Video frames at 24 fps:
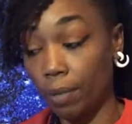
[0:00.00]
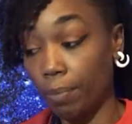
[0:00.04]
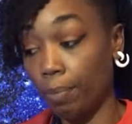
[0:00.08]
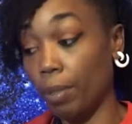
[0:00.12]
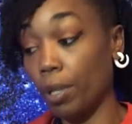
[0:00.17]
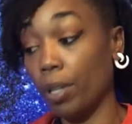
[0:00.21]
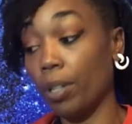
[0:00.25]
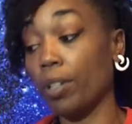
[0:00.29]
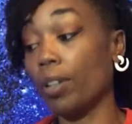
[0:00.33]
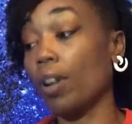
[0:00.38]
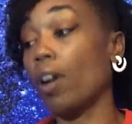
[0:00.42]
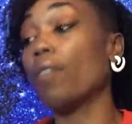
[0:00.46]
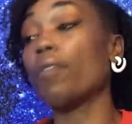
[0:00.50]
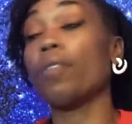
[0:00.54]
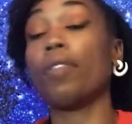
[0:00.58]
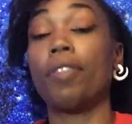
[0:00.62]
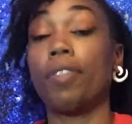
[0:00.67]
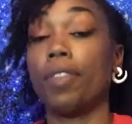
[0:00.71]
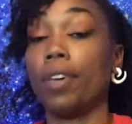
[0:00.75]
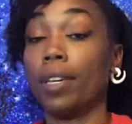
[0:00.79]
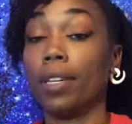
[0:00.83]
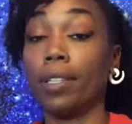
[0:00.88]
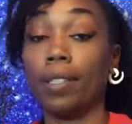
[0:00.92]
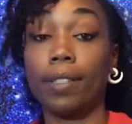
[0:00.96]
burn all the
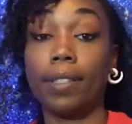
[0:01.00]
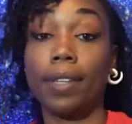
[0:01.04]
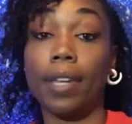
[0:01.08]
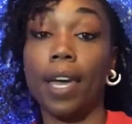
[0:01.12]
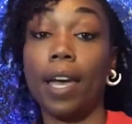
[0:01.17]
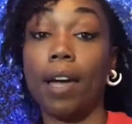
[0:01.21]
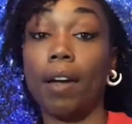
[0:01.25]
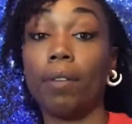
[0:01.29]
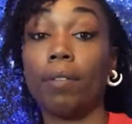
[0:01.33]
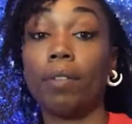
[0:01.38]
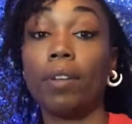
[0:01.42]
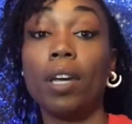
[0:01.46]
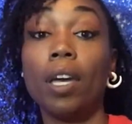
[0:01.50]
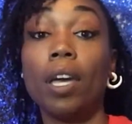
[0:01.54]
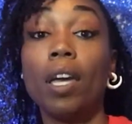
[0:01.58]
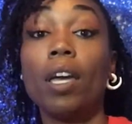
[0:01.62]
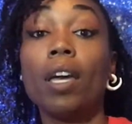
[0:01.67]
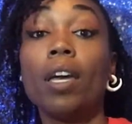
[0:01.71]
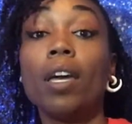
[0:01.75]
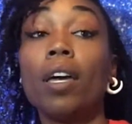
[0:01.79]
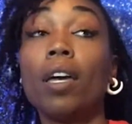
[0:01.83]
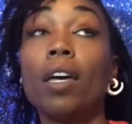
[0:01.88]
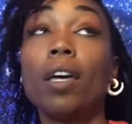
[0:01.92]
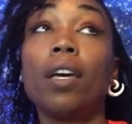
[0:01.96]
things down,
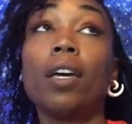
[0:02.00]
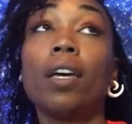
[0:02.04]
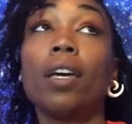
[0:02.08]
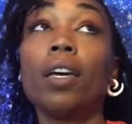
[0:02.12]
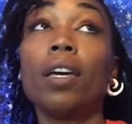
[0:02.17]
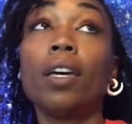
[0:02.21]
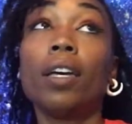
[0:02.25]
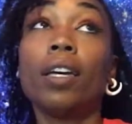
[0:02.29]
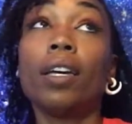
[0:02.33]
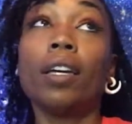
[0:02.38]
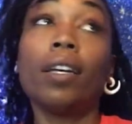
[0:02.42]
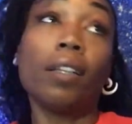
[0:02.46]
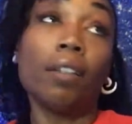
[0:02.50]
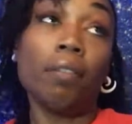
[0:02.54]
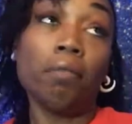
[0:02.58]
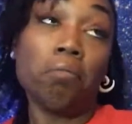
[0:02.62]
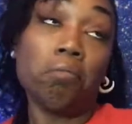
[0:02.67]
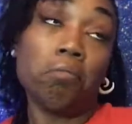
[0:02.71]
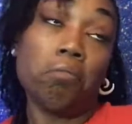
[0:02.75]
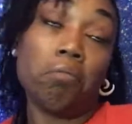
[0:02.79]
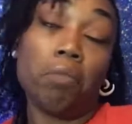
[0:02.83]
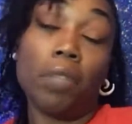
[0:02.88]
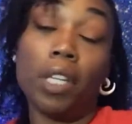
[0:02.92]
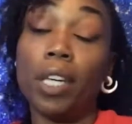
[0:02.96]

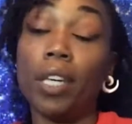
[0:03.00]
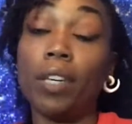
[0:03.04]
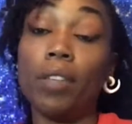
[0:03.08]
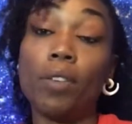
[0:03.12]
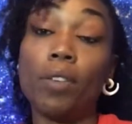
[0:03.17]
either